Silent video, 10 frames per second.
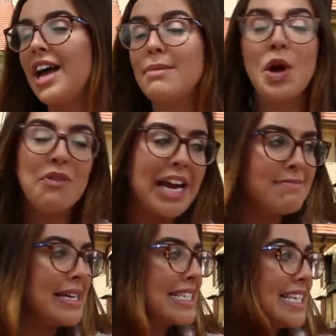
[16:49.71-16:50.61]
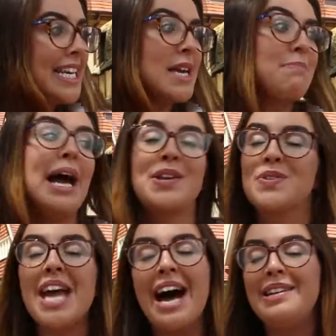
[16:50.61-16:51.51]
I'm not recommending you need to buy
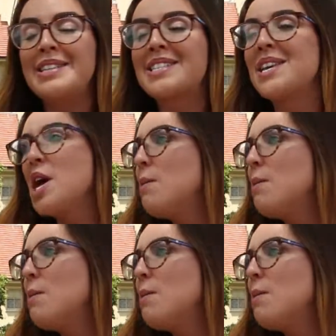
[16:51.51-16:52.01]
new kettles,